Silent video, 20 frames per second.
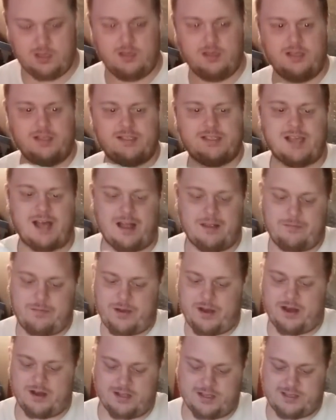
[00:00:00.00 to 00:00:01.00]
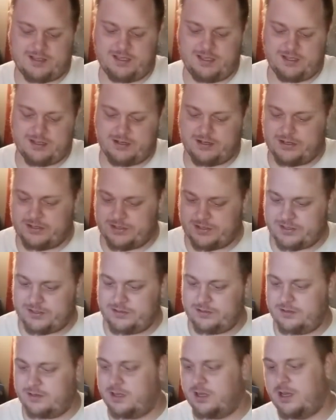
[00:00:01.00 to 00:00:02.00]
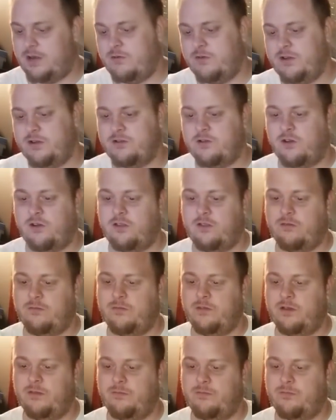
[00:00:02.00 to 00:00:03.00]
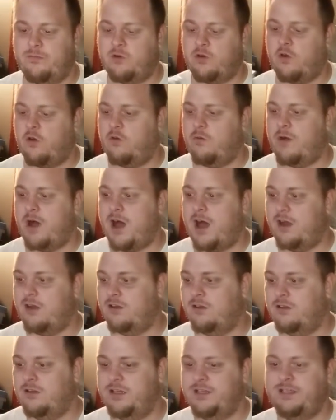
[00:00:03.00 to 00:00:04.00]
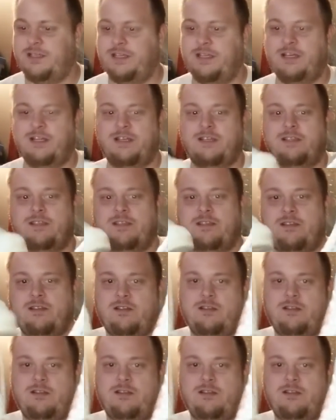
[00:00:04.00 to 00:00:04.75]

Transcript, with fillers: A solid pair of sneakers. Uh, what do you call them? The Pro Model Adidas.